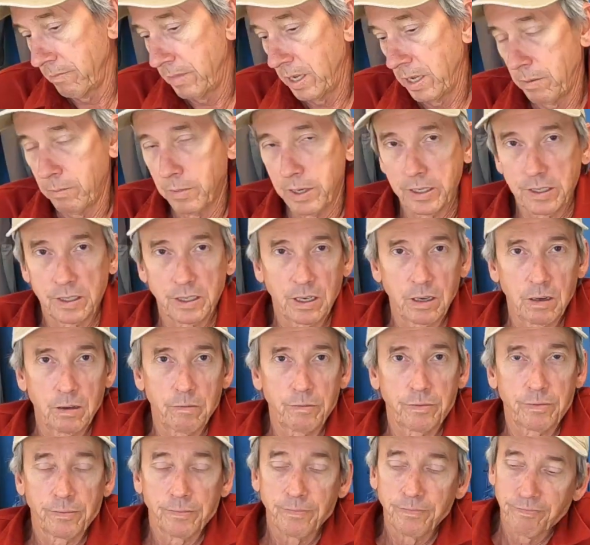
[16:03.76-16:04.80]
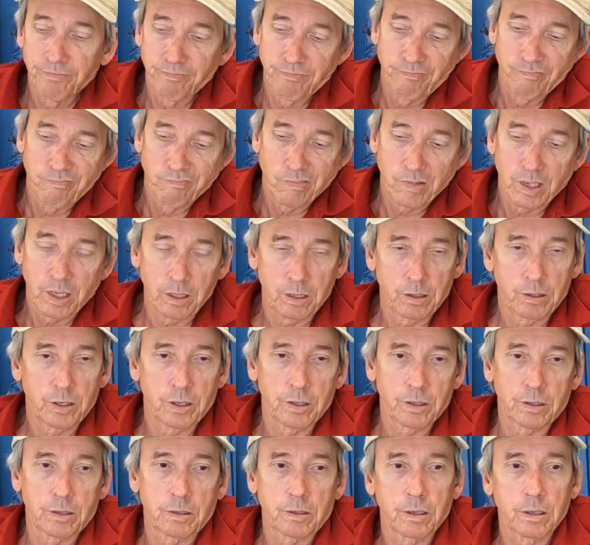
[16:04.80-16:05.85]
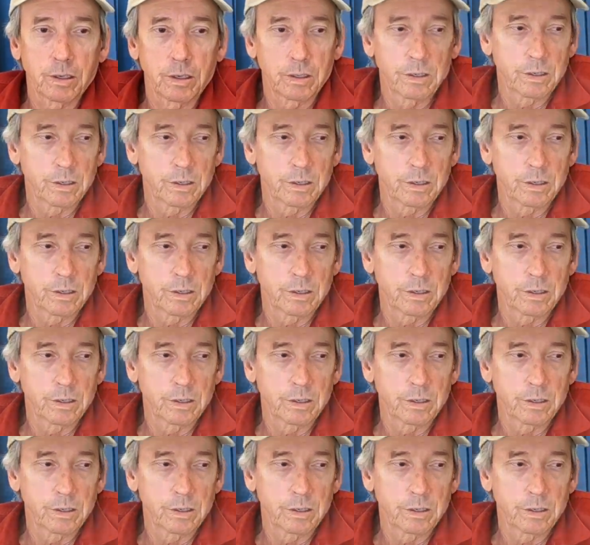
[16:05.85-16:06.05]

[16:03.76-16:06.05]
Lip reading: Me, myself, I just